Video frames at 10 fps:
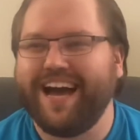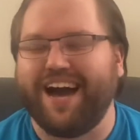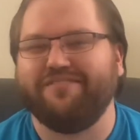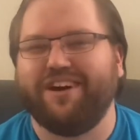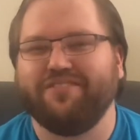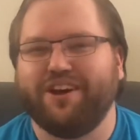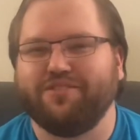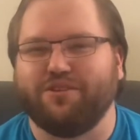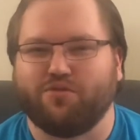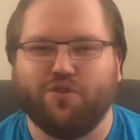I found out
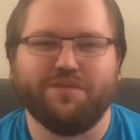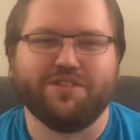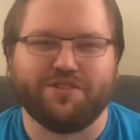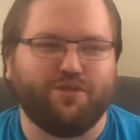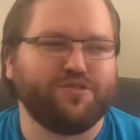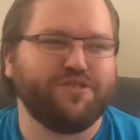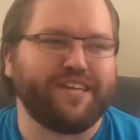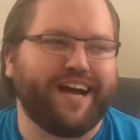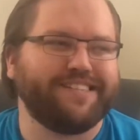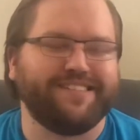that Roman soldiers
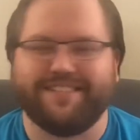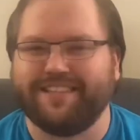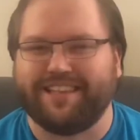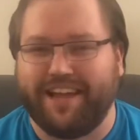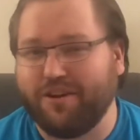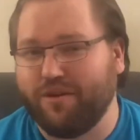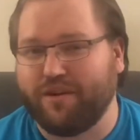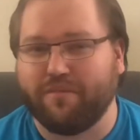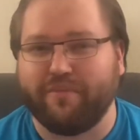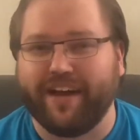actually didn't like
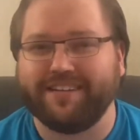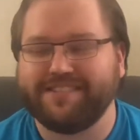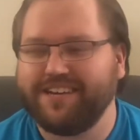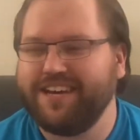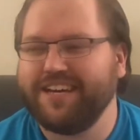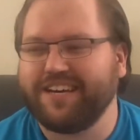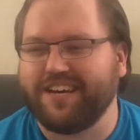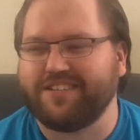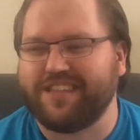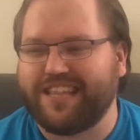wearing pants,
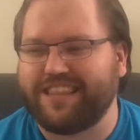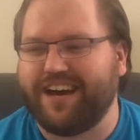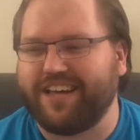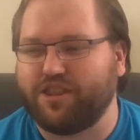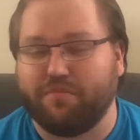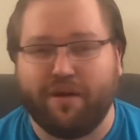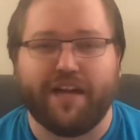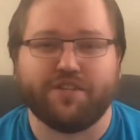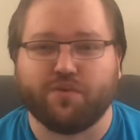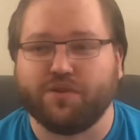because they thought the
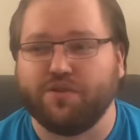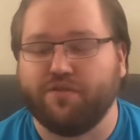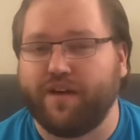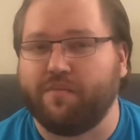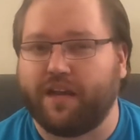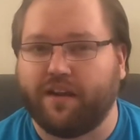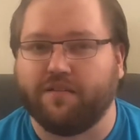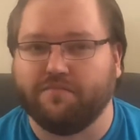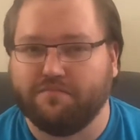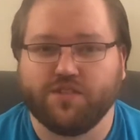pants were too feminine.
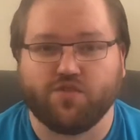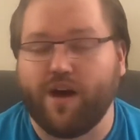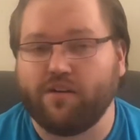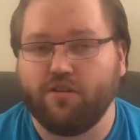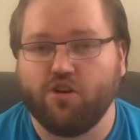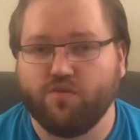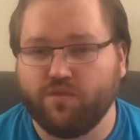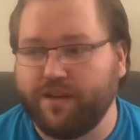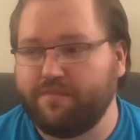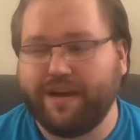So I don't know when
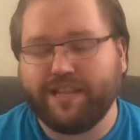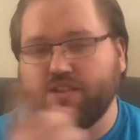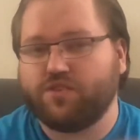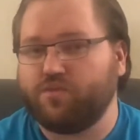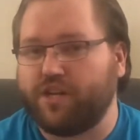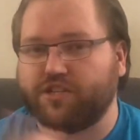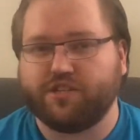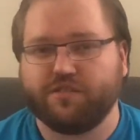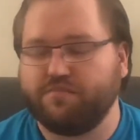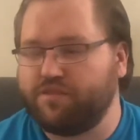we made the
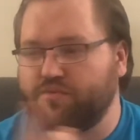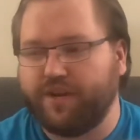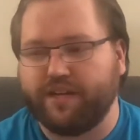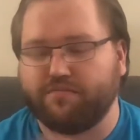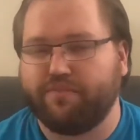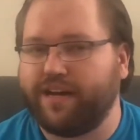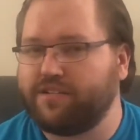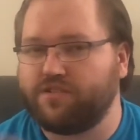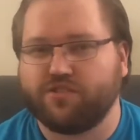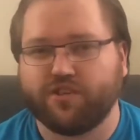switch between pants
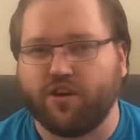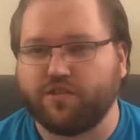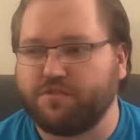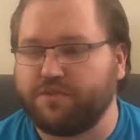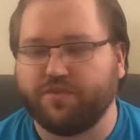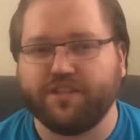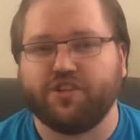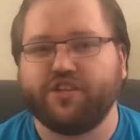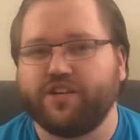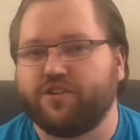and skirts, between the
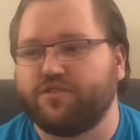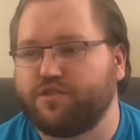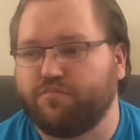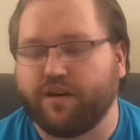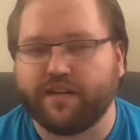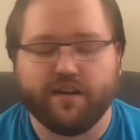genders, but